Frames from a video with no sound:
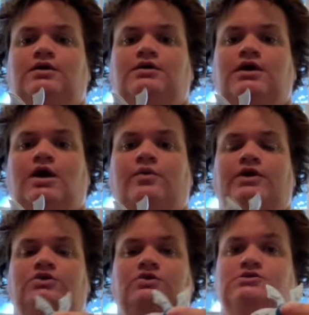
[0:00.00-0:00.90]
Now we
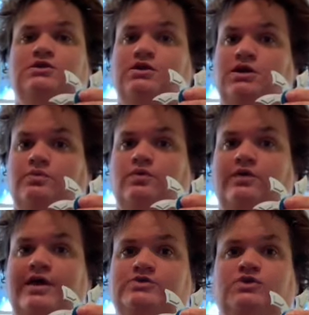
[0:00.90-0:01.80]
can do this in a number of
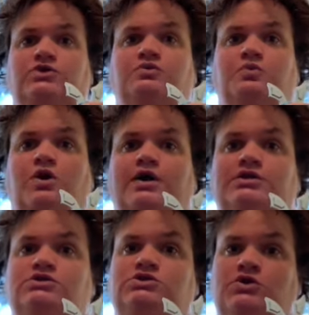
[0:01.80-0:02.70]
ways. We can do
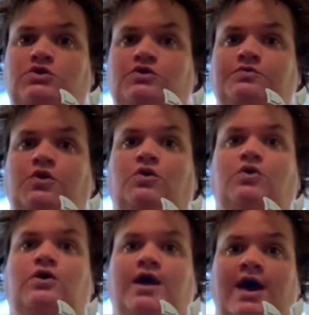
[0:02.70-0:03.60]
1, 2,
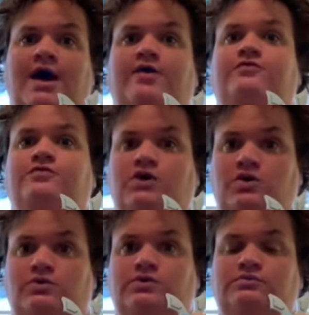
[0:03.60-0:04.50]
or half
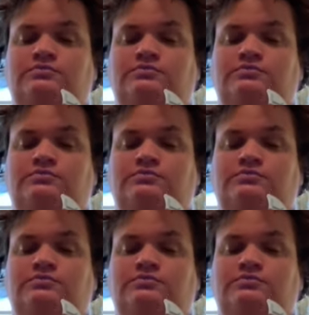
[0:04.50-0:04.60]
note.